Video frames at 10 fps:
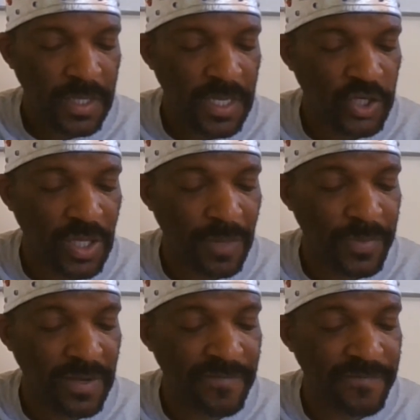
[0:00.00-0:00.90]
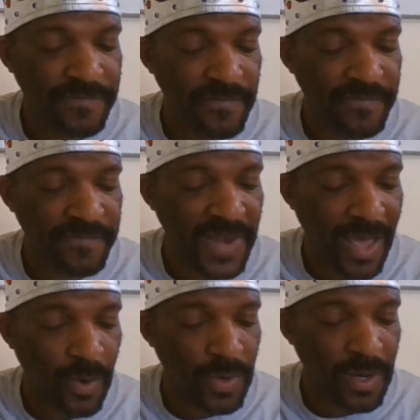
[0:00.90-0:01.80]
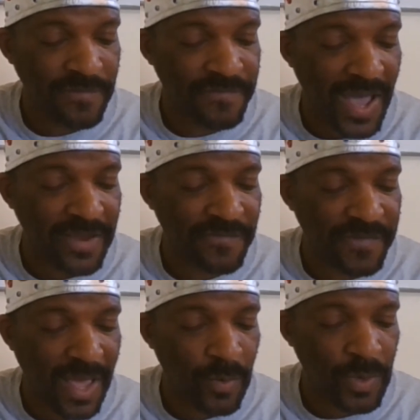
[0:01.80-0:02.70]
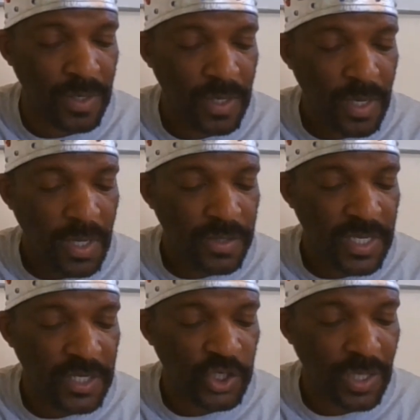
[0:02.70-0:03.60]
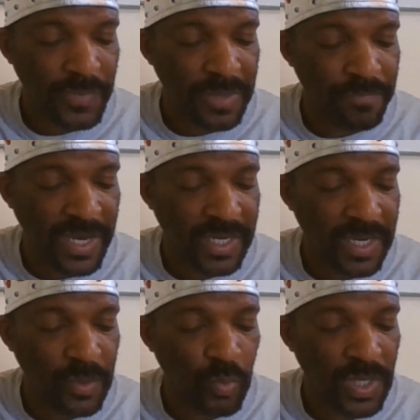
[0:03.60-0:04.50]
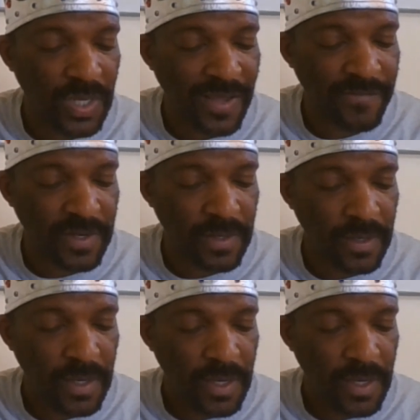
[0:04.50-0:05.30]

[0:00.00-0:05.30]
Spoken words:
There shall be a fine flour. They shall be baken with leaven.